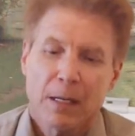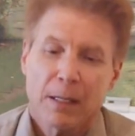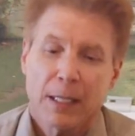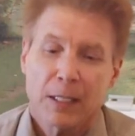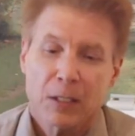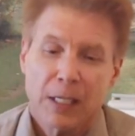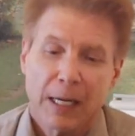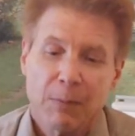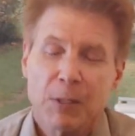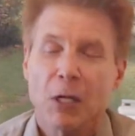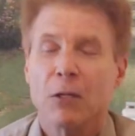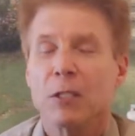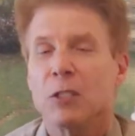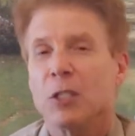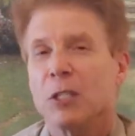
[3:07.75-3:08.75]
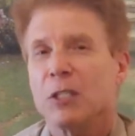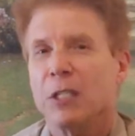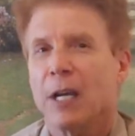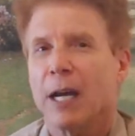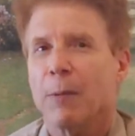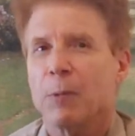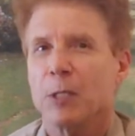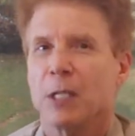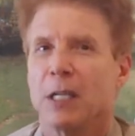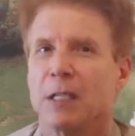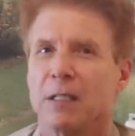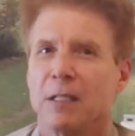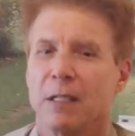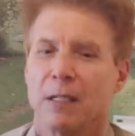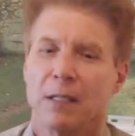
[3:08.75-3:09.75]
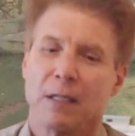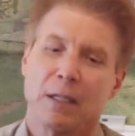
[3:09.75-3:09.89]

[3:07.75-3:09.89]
The escape tone is just the opposite.